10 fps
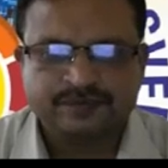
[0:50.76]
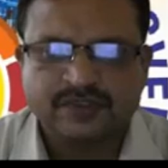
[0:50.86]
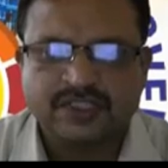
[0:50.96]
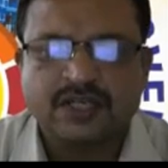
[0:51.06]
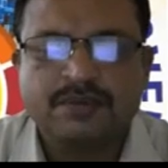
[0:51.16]

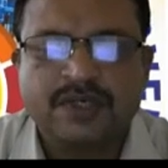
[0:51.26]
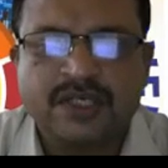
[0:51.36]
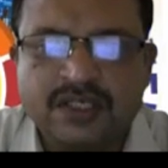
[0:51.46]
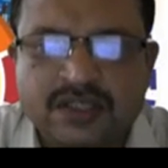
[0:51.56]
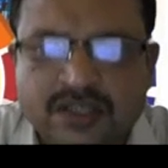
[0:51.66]

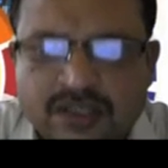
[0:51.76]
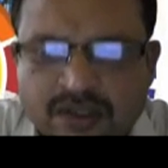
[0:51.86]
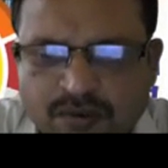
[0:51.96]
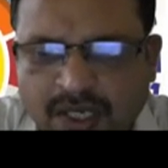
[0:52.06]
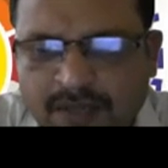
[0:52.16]
Therefore,
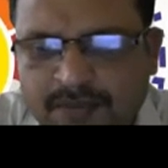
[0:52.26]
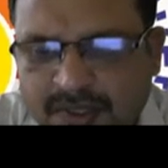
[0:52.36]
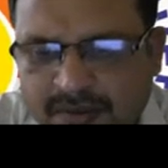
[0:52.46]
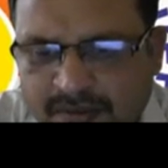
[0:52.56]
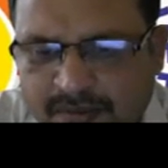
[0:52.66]
5
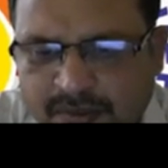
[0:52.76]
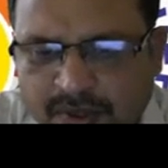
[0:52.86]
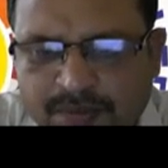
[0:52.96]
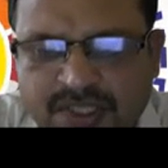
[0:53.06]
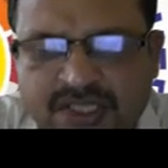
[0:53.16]
minimum number
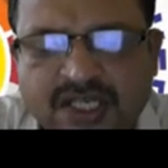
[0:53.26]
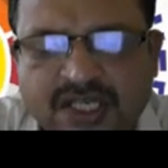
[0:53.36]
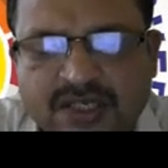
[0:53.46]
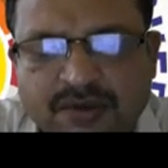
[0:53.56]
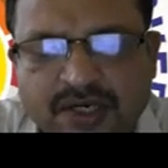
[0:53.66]
of teeth are
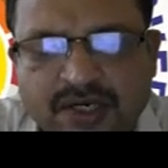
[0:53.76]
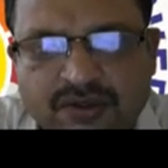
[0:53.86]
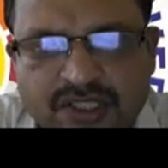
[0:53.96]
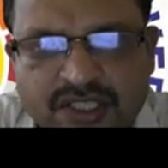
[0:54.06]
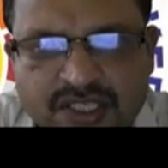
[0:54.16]
required on
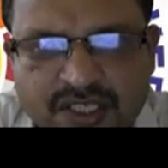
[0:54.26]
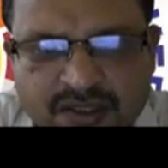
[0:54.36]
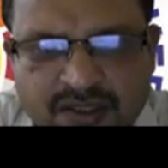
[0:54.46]
the gear.